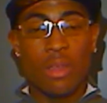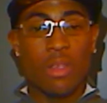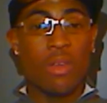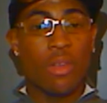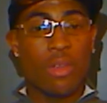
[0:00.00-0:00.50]

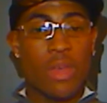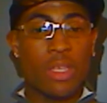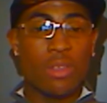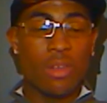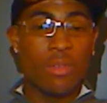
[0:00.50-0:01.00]
You're going to create
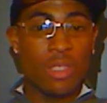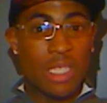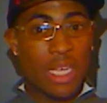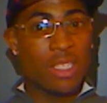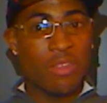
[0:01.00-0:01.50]
your own
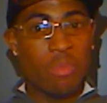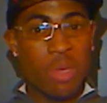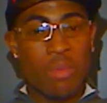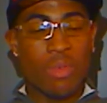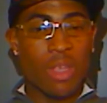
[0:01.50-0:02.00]
section of
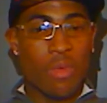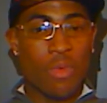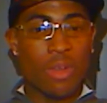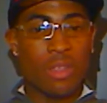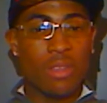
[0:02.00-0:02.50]
people that
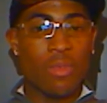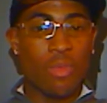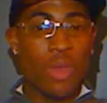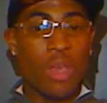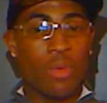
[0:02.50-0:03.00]
want to
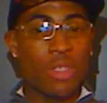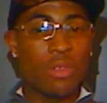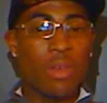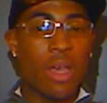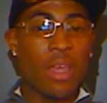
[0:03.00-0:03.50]
read what you
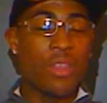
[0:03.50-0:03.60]
got.